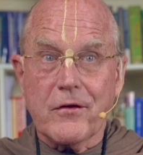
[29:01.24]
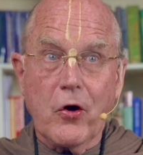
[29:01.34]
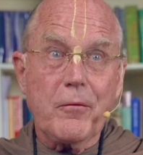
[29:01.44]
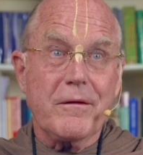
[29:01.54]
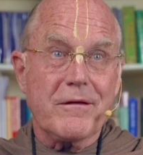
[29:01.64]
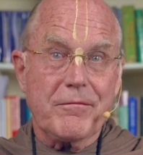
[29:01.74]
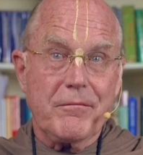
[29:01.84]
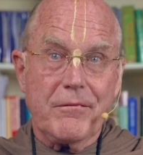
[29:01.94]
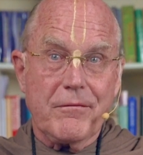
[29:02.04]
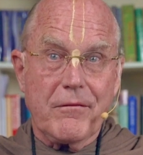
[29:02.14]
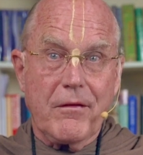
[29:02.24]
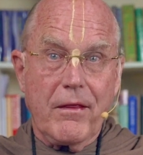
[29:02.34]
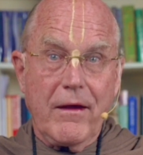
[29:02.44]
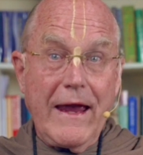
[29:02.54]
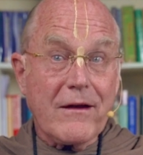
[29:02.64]
the gopis
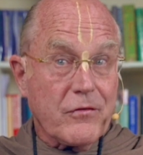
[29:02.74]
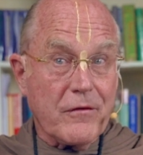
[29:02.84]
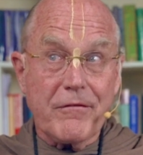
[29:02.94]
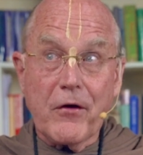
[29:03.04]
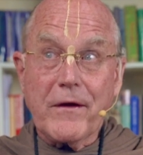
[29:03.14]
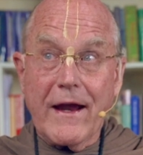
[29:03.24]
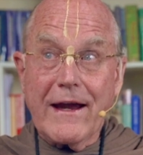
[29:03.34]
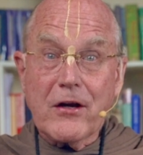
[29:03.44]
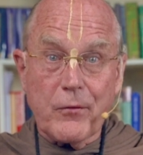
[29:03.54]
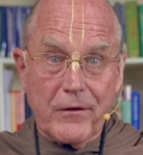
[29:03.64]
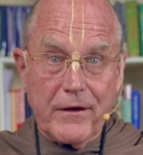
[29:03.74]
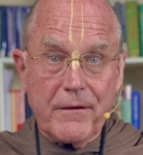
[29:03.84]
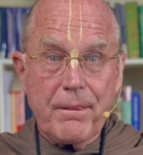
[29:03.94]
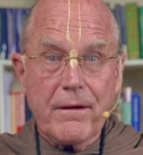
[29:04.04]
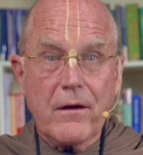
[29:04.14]
answered very
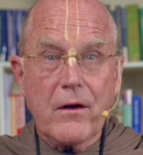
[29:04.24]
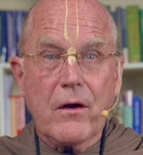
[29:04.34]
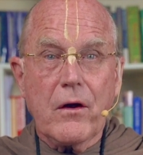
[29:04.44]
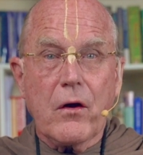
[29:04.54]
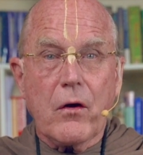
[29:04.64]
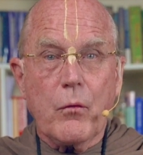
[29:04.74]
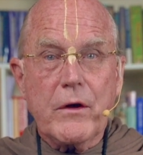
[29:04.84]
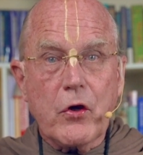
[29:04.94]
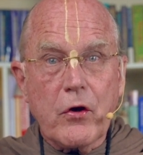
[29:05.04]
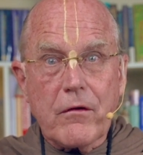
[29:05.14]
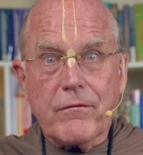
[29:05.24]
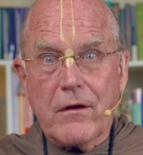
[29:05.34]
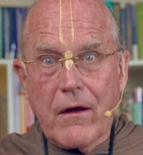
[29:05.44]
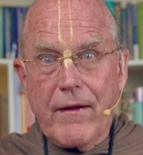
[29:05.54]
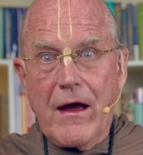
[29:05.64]
angrily, "We could have
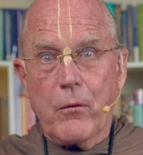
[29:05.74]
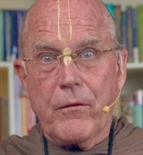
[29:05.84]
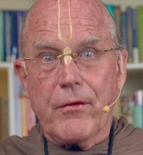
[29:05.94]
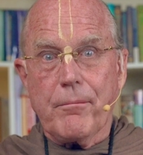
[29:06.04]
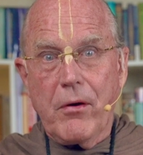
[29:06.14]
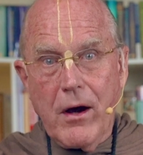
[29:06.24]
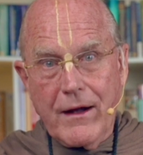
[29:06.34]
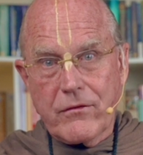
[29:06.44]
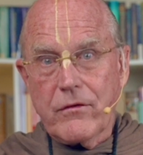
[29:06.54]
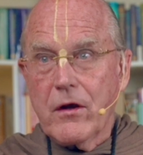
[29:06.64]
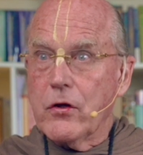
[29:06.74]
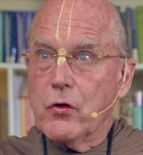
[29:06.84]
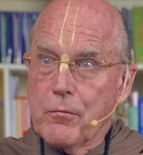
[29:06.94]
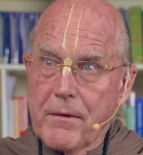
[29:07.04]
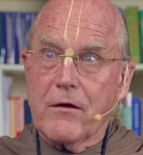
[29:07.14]
done that with the pots
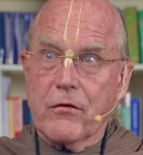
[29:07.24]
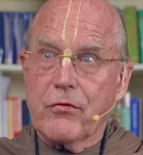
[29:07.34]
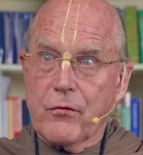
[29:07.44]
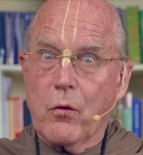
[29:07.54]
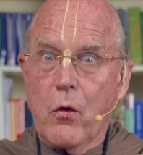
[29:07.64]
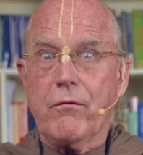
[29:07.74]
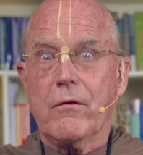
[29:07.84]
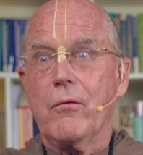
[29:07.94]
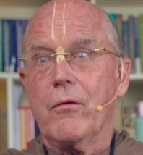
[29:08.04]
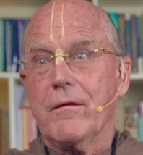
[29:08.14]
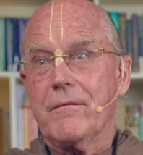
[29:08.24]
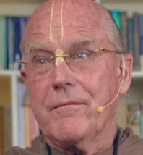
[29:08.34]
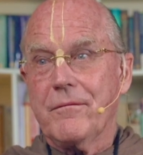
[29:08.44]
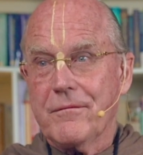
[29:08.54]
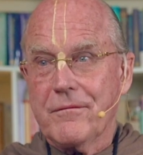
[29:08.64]
you made us throw overboard.
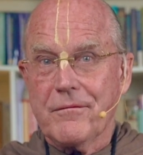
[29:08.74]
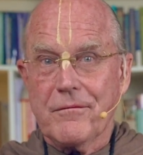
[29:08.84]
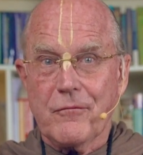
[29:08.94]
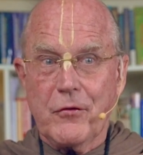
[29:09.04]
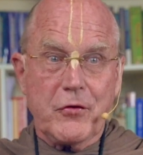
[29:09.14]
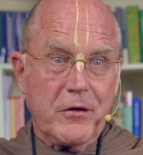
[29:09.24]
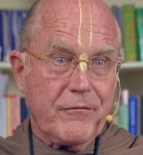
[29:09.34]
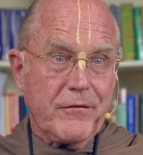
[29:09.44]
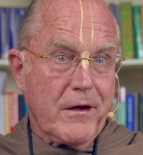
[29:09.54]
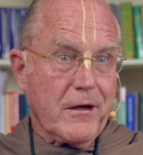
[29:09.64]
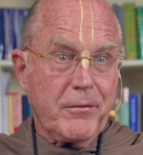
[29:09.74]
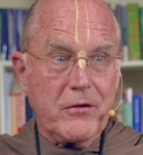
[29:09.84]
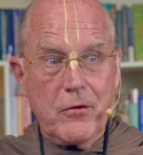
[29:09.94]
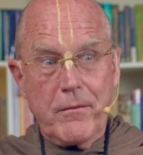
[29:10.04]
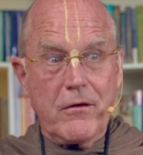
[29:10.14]
We could have done it,
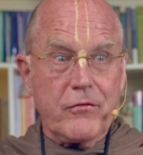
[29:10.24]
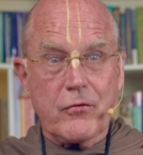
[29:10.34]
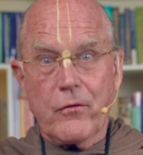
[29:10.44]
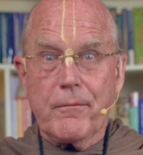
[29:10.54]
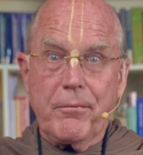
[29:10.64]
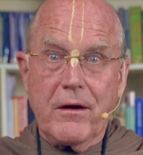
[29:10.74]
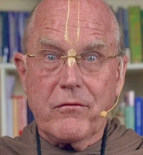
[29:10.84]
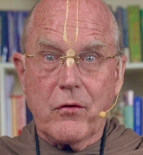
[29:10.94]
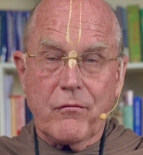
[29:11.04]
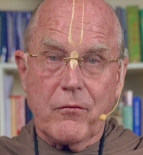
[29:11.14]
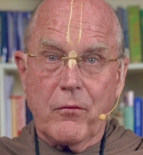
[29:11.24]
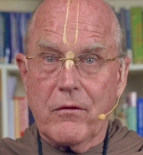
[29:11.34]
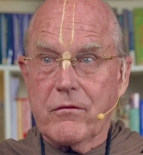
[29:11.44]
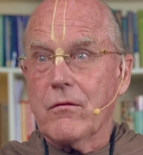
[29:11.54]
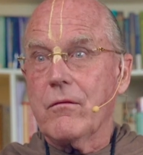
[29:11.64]
but you made us throw the pots
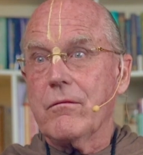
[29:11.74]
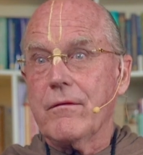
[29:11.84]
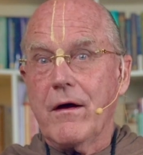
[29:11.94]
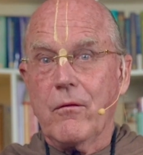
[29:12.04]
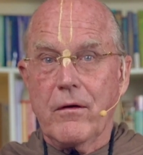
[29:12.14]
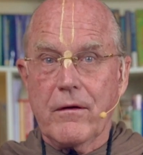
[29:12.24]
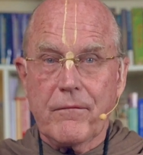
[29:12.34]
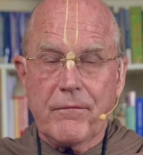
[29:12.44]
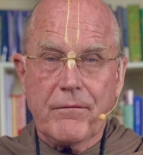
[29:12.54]
overboard, so now what?"